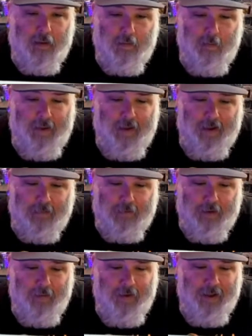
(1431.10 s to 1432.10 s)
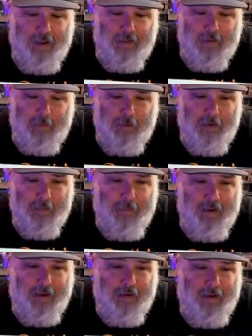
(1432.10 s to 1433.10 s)
We have Conan the
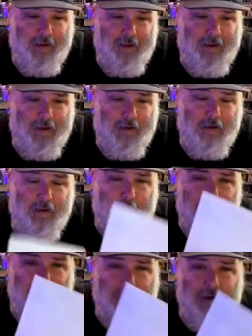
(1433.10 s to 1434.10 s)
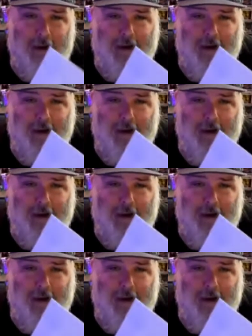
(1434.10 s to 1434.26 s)
Barbarian number